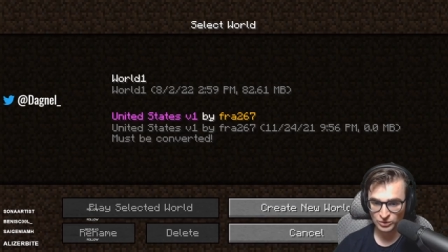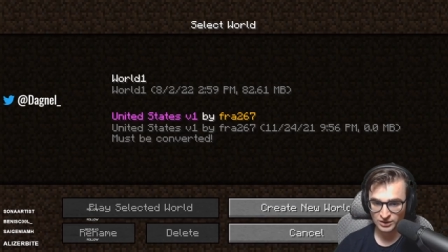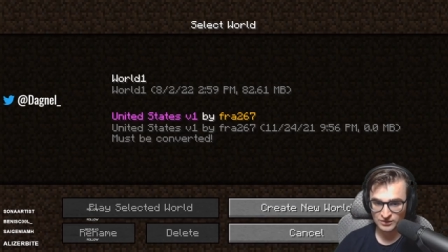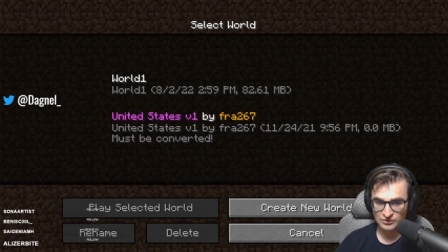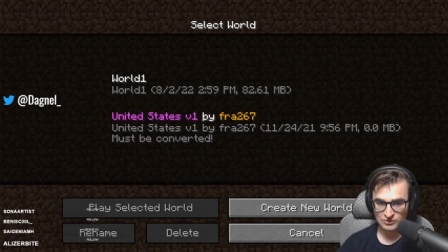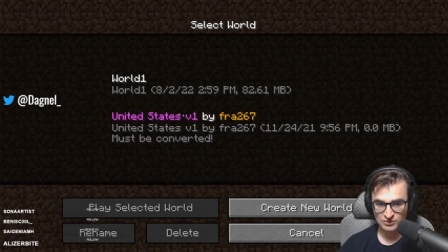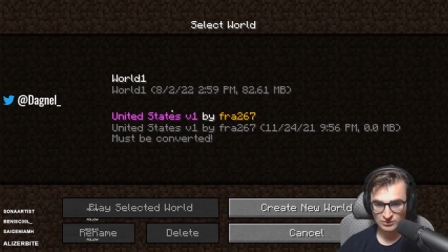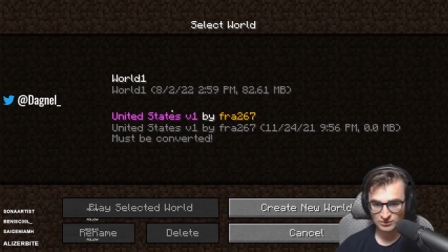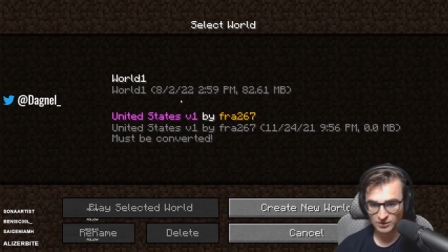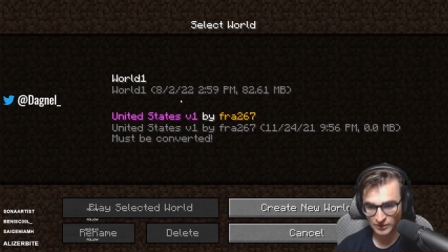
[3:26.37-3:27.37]
before
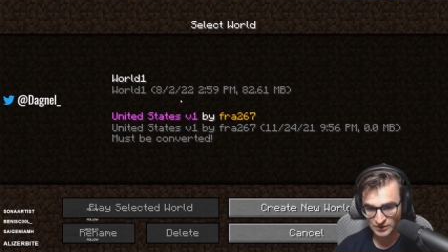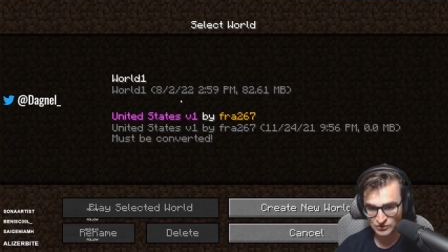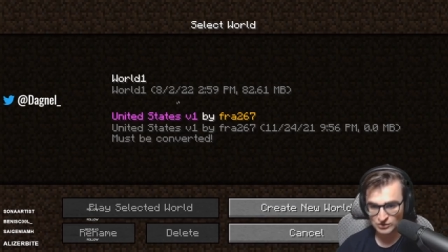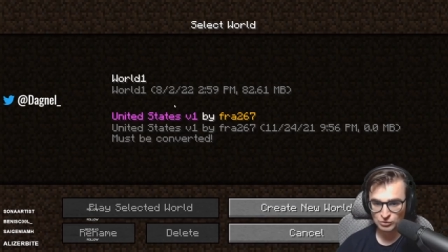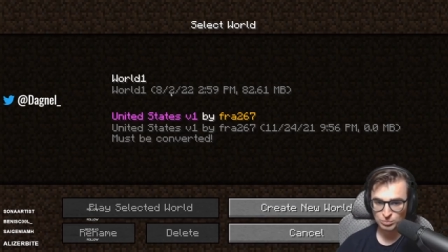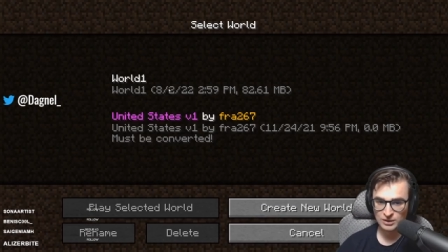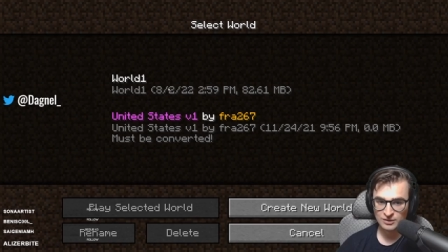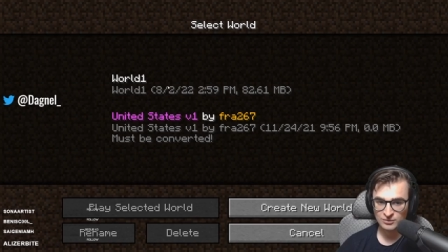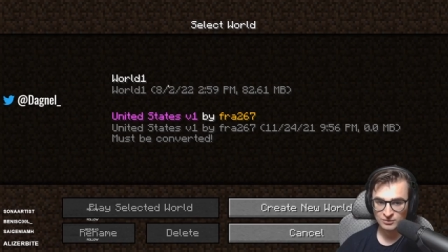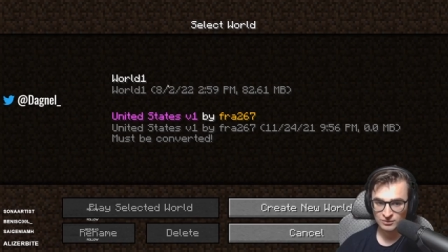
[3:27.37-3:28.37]
the Adventure
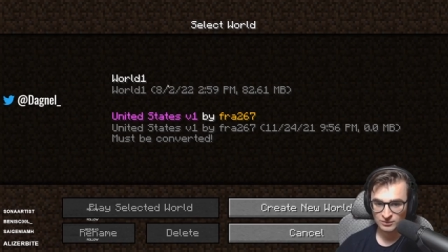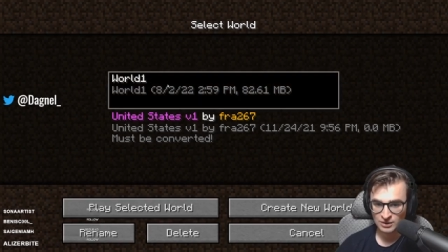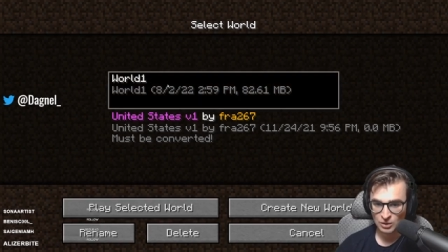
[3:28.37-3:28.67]
Update, which